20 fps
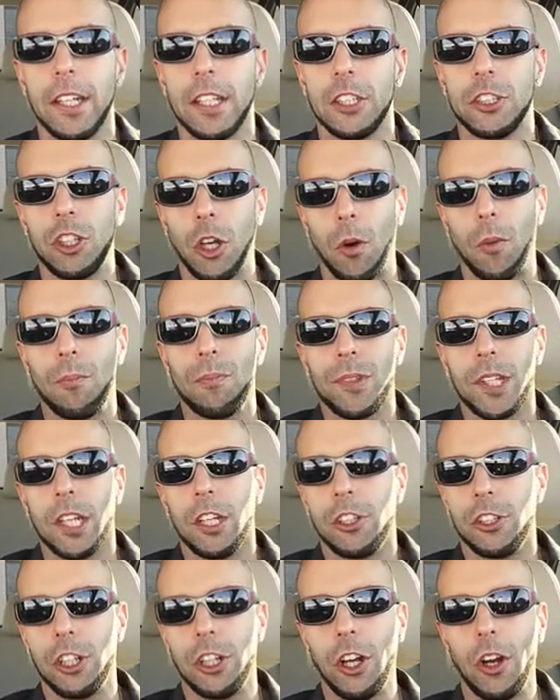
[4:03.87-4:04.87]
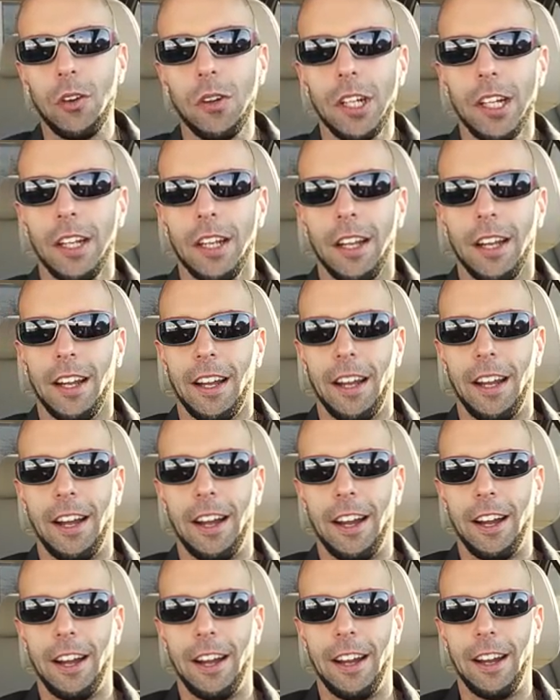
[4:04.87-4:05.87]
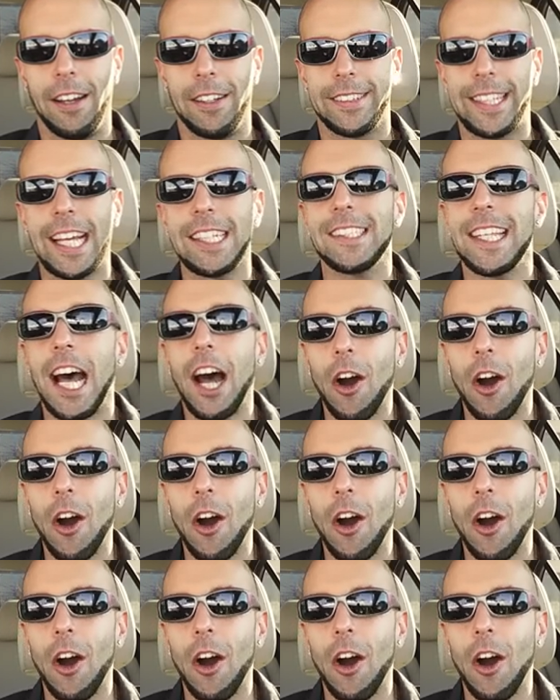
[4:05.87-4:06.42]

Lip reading: So, you know, that's